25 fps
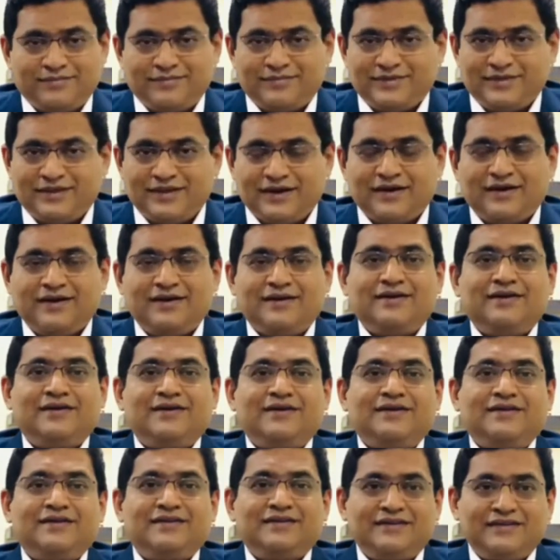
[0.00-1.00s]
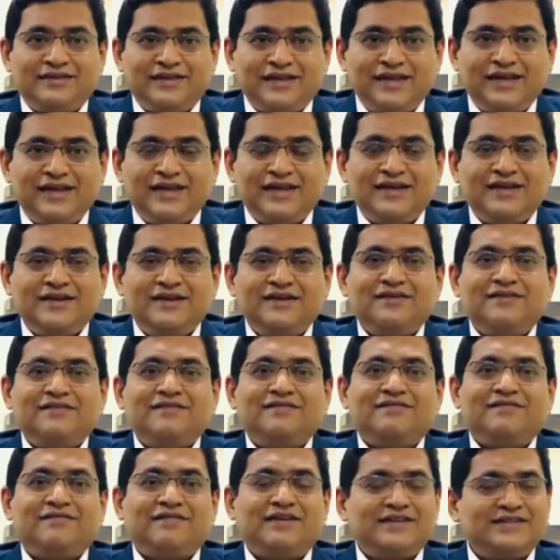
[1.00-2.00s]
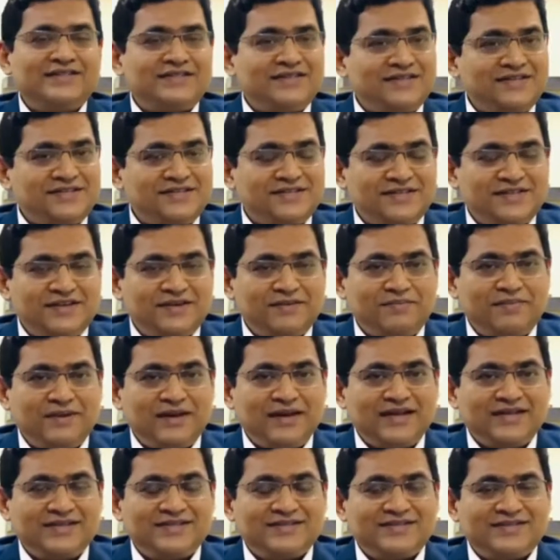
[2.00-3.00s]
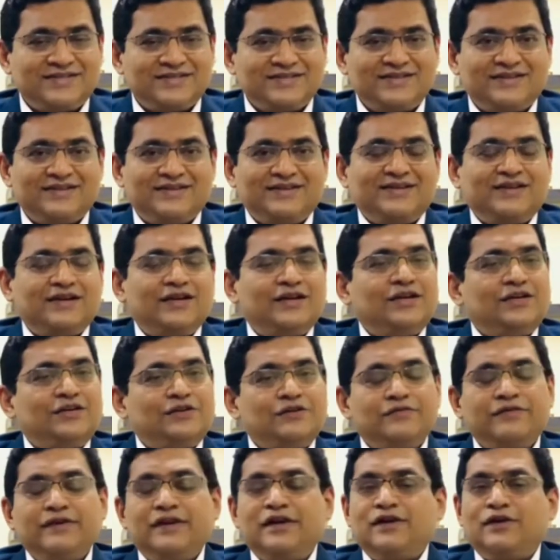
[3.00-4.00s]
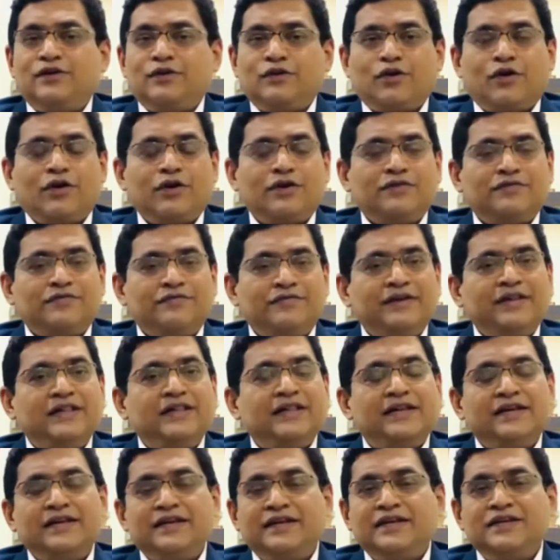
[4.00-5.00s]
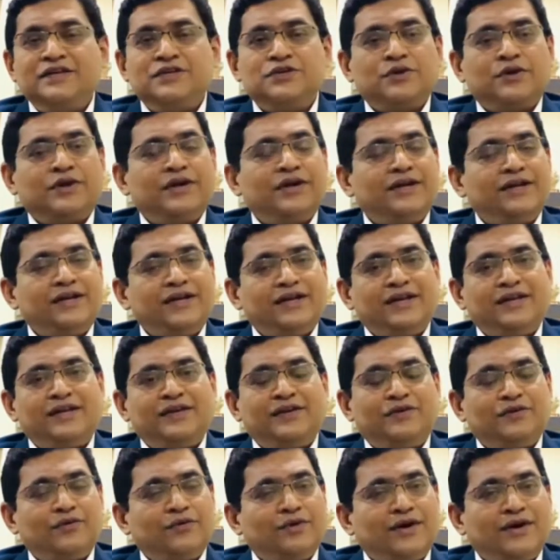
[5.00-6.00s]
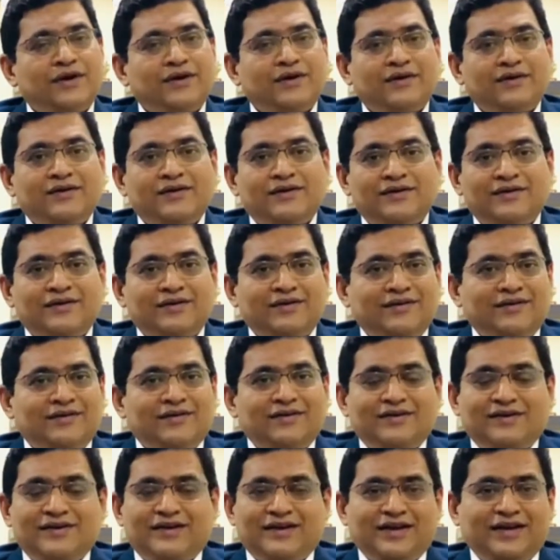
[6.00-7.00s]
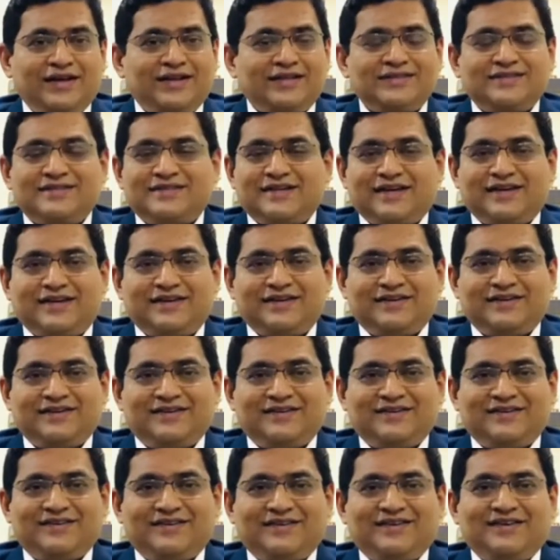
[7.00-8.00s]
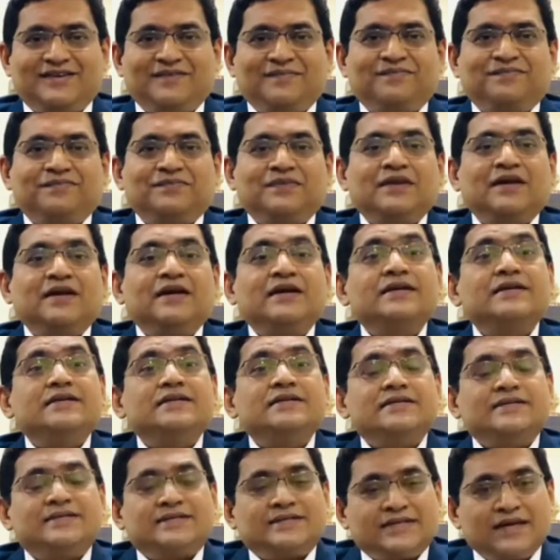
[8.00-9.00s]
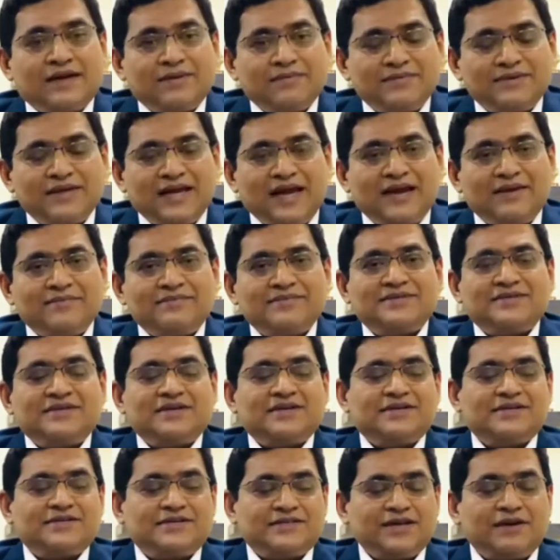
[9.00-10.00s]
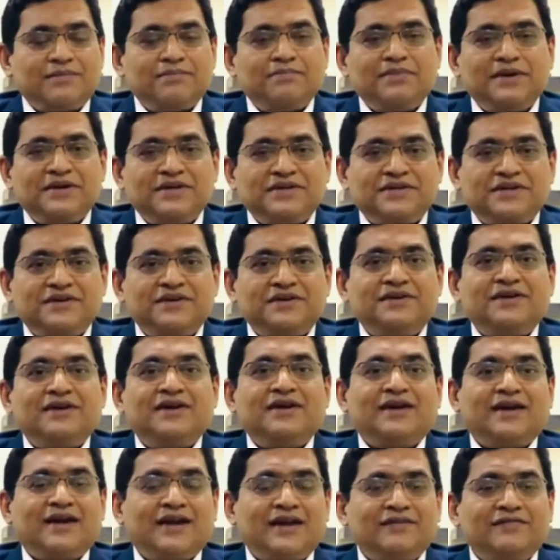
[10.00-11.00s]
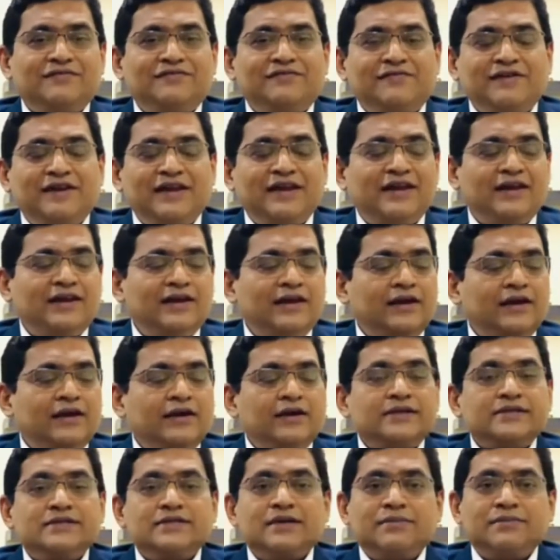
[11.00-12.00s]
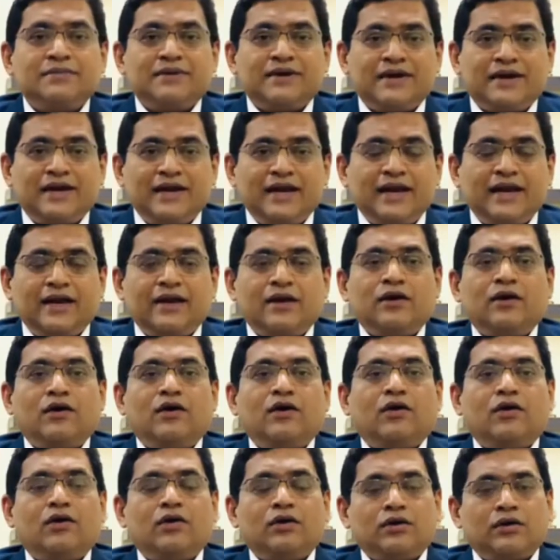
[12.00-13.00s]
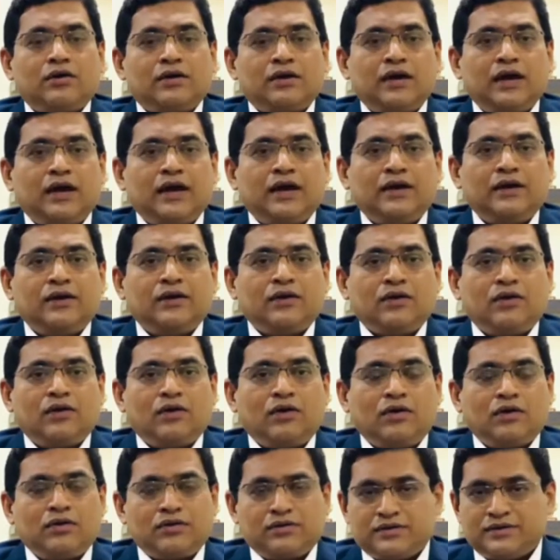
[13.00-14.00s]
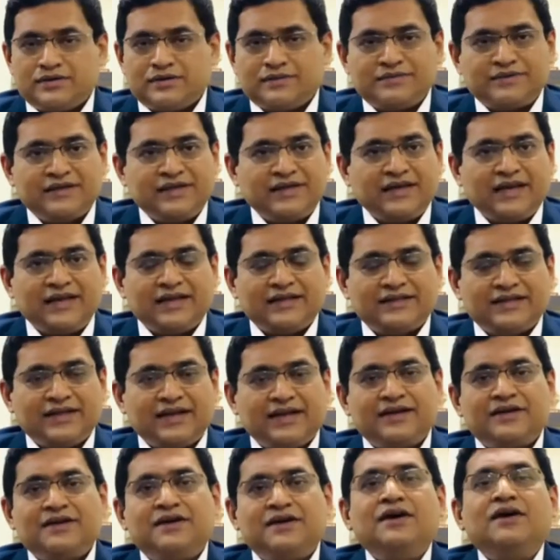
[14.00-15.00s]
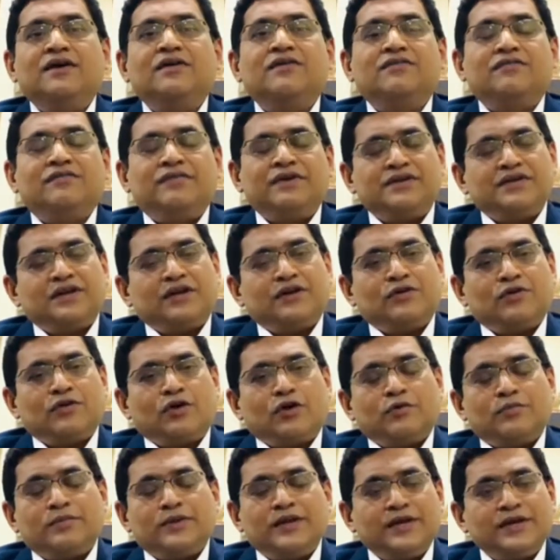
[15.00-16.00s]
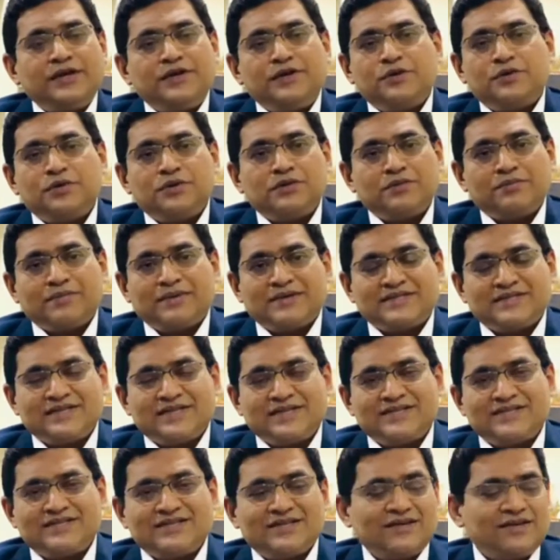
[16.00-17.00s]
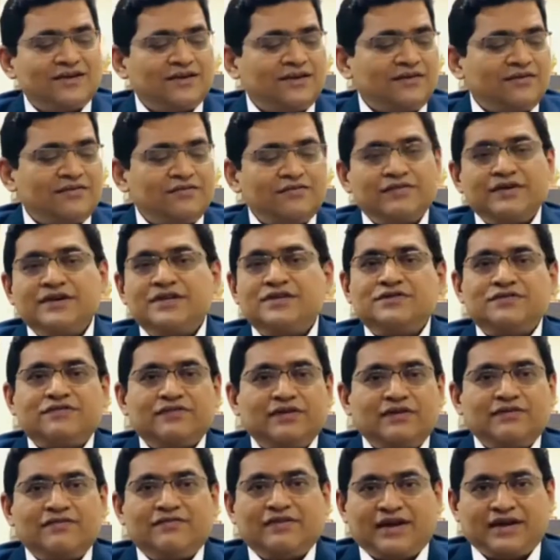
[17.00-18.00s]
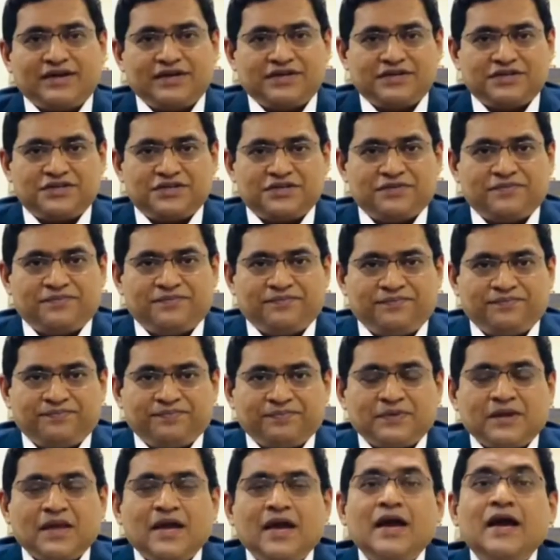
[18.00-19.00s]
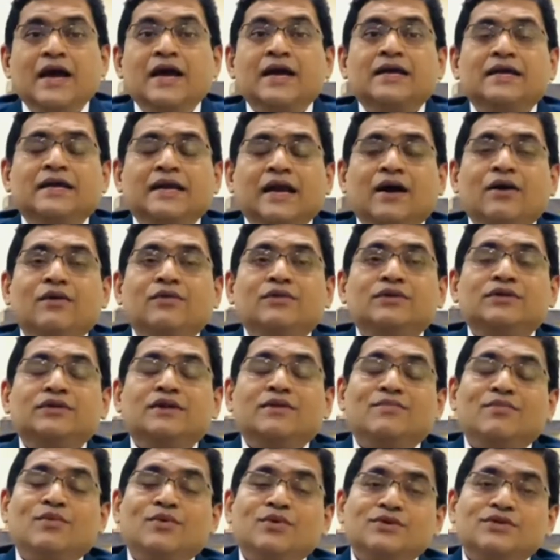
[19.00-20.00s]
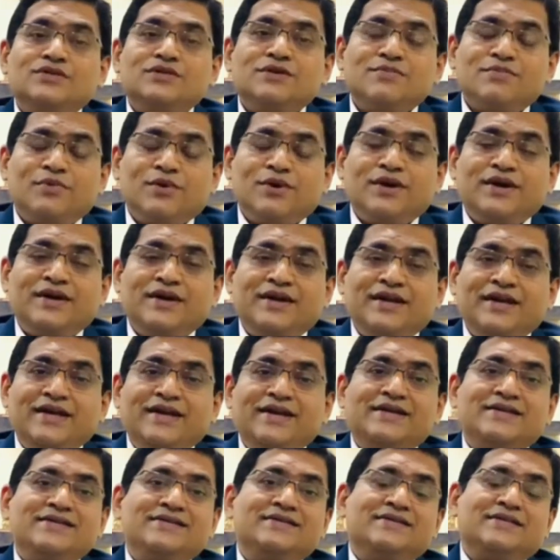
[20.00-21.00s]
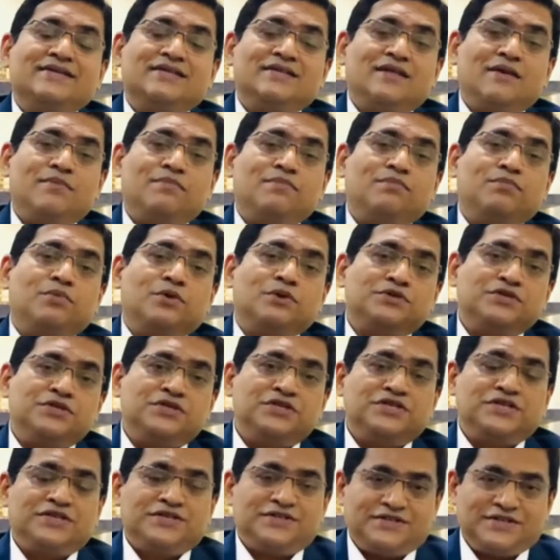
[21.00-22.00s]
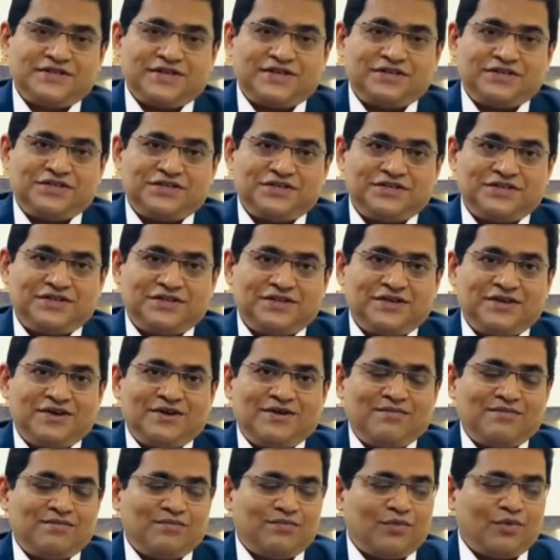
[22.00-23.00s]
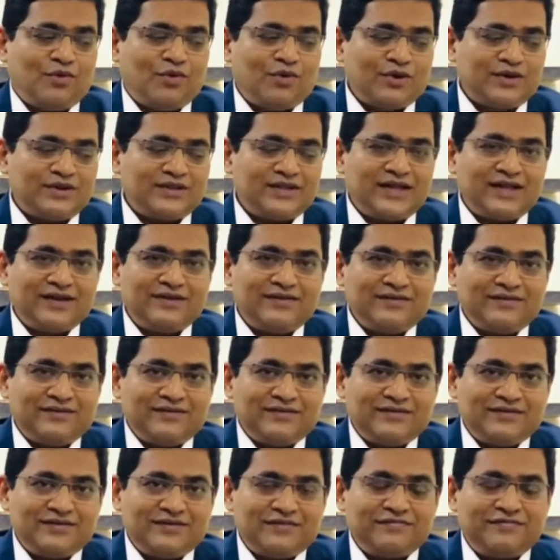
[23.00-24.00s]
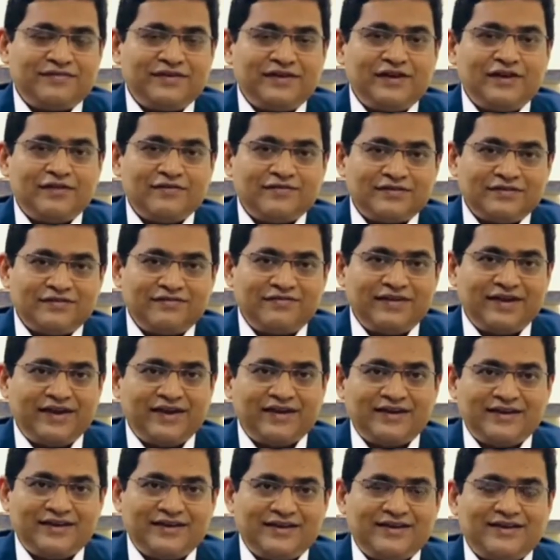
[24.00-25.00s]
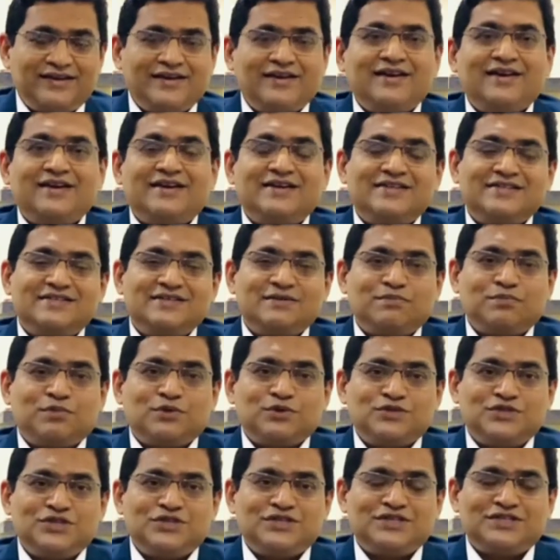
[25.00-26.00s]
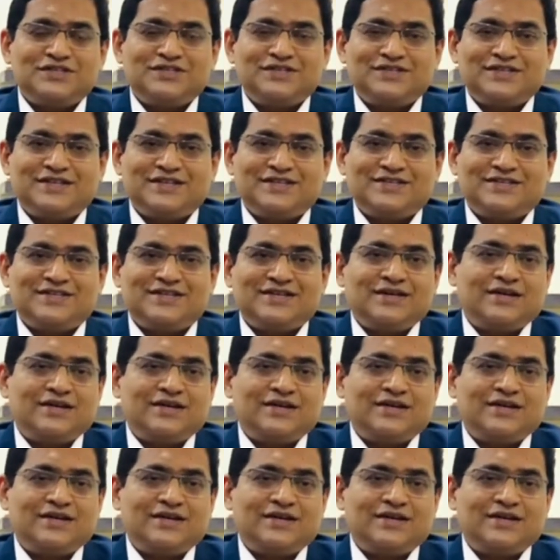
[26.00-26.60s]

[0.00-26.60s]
The knee, once it's replaced, you will not feel the knee joint in your inside. Sometimes some patient can feel some click or clunk or something like that, which are normally due to the muscles, which will vanish. Now the most important thing is the position sense. More than the feel of the fake knee, it's the position sense.